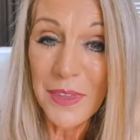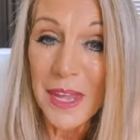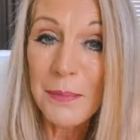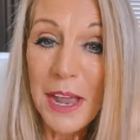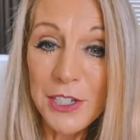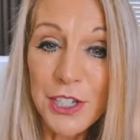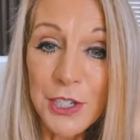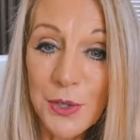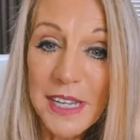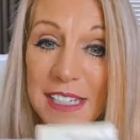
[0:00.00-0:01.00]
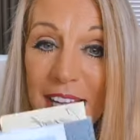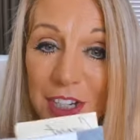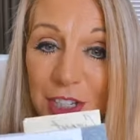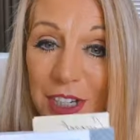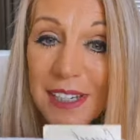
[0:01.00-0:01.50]
Passion
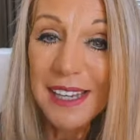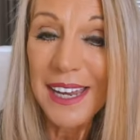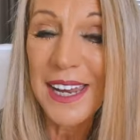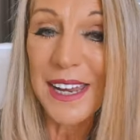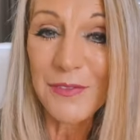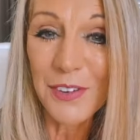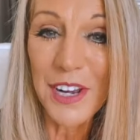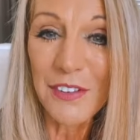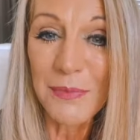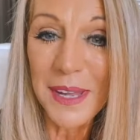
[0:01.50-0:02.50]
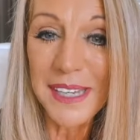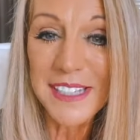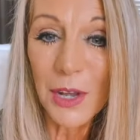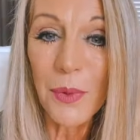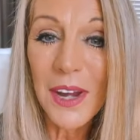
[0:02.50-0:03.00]
Translation in front of me.
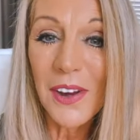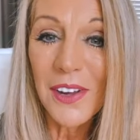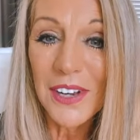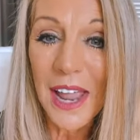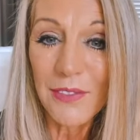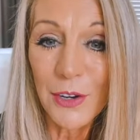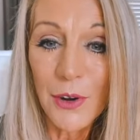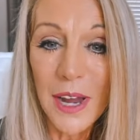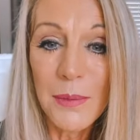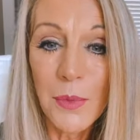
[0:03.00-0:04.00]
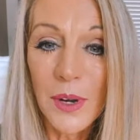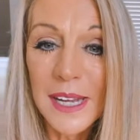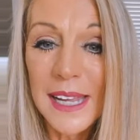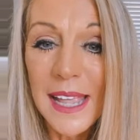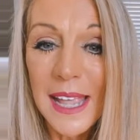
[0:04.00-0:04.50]
So we are going to have a great
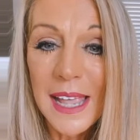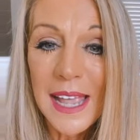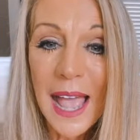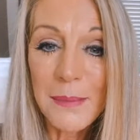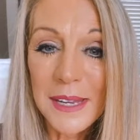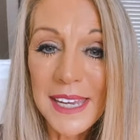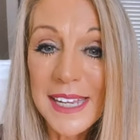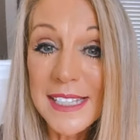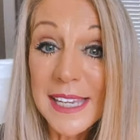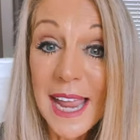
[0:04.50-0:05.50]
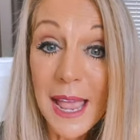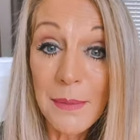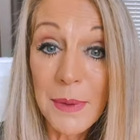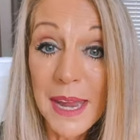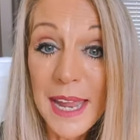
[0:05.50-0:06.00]
morning. Hi, Mackenzie. Hi,
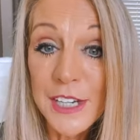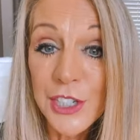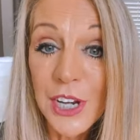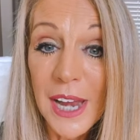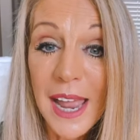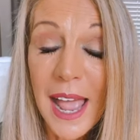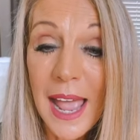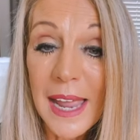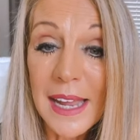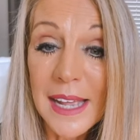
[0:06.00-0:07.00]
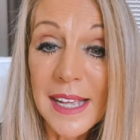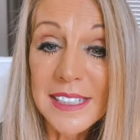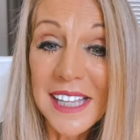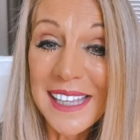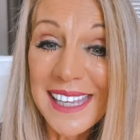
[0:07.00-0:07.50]
Mahesh. Hi,
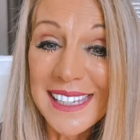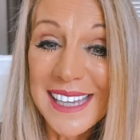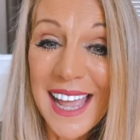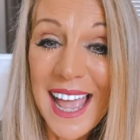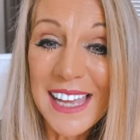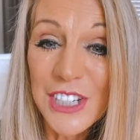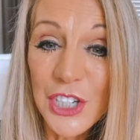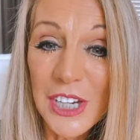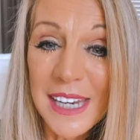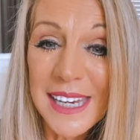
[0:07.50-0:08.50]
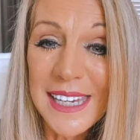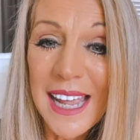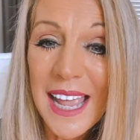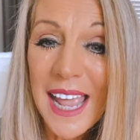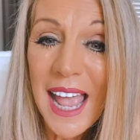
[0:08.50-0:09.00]
Celinda. Hi, Jean.
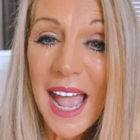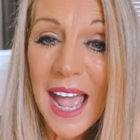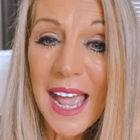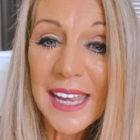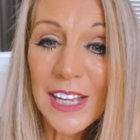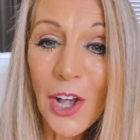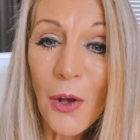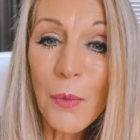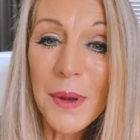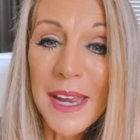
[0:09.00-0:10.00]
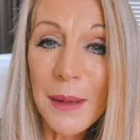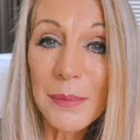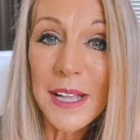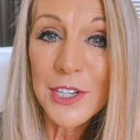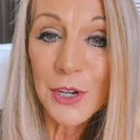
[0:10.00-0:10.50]
Hi, Colby. I'm
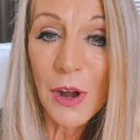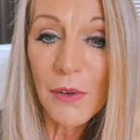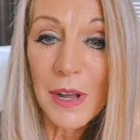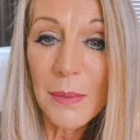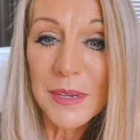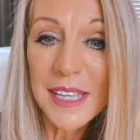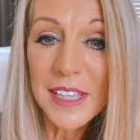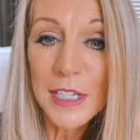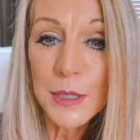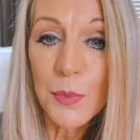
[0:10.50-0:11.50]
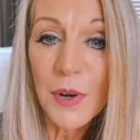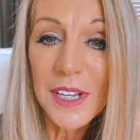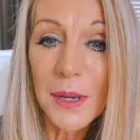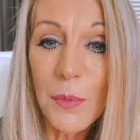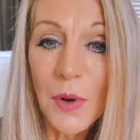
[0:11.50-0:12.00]
glad you're all coming in this morning.
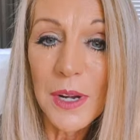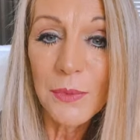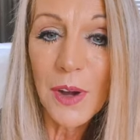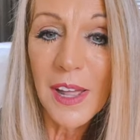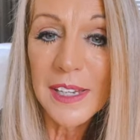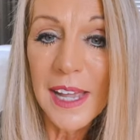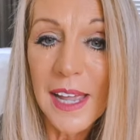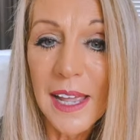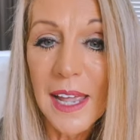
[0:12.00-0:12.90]
Good morning, Rhonda.